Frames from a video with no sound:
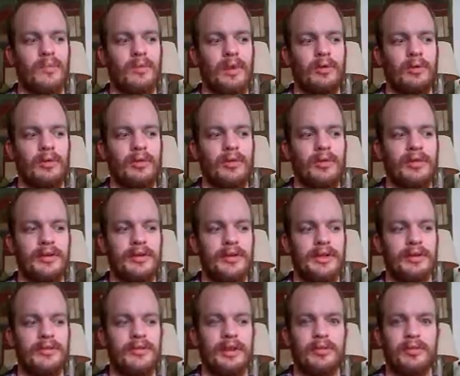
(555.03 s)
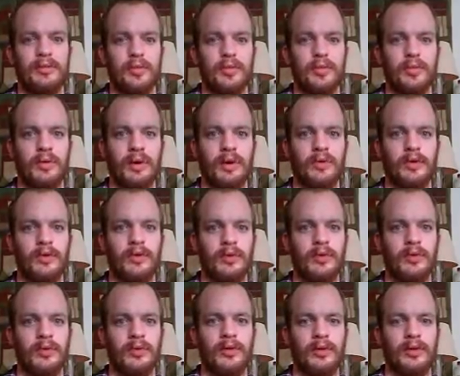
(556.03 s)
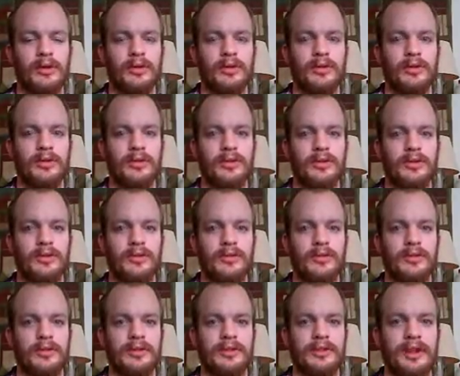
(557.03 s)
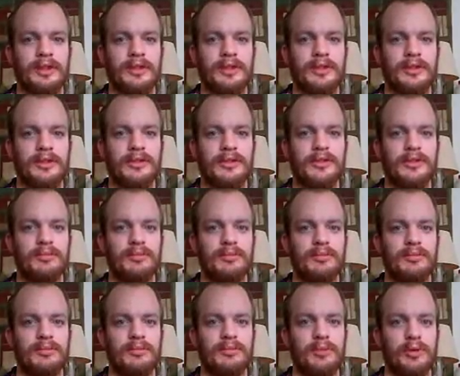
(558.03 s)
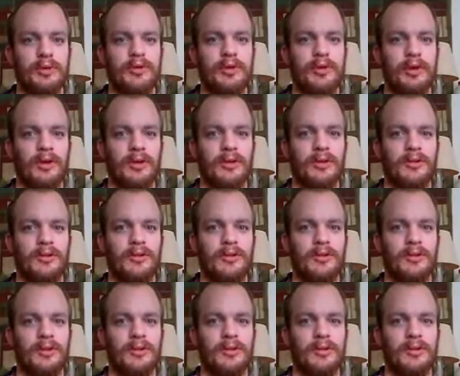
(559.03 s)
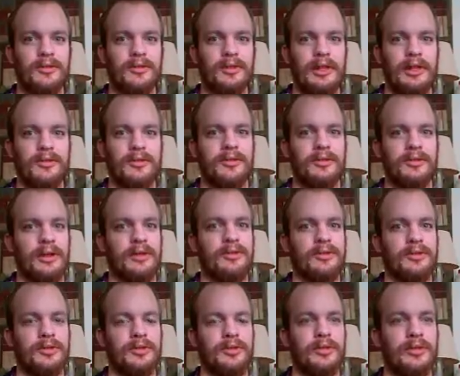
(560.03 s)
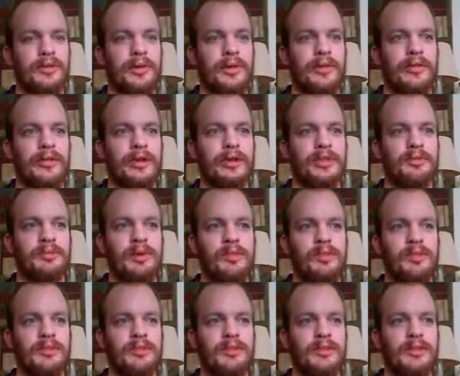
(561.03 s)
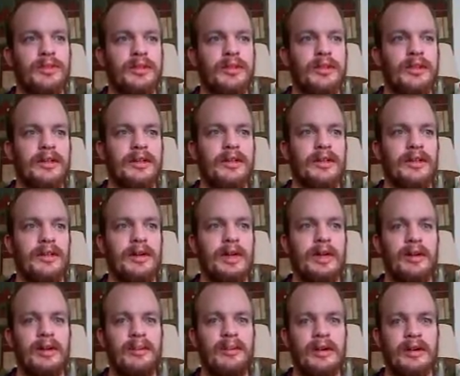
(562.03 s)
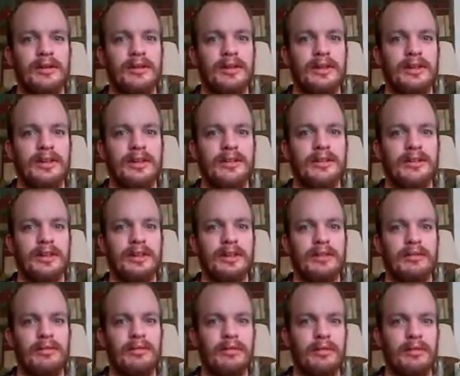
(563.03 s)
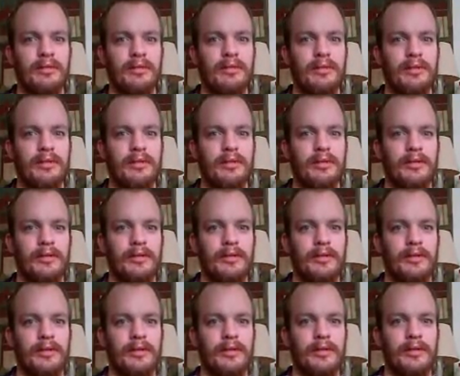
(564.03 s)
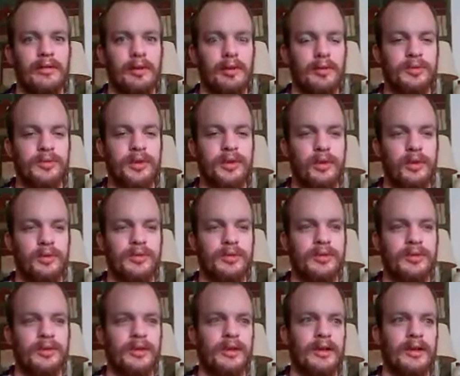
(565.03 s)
The only thing is that really good Chinese martial arts instructors with experience and abilities in those arts